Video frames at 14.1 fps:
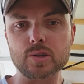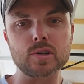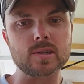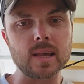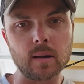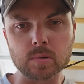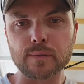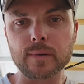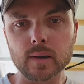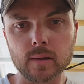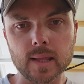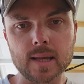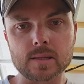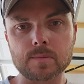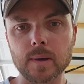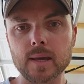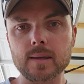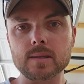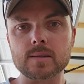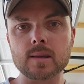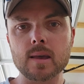It just helps fill that
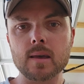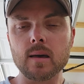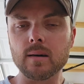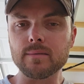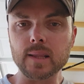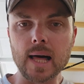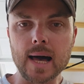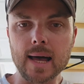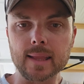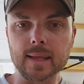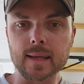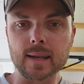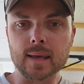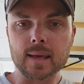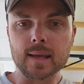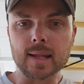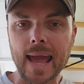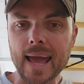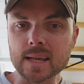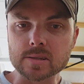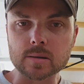space of line that
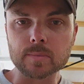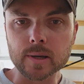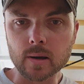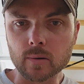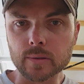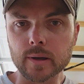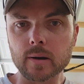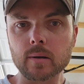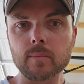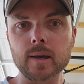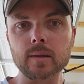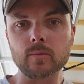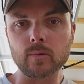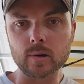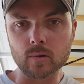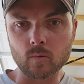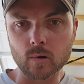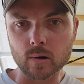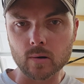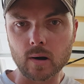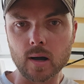has to be on there to make the reel
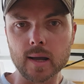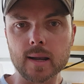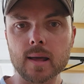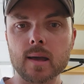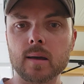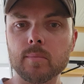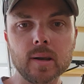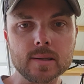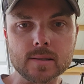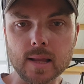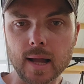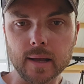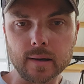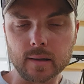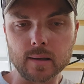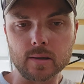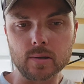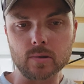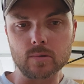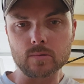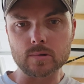work right, but it's not going to get
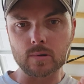used.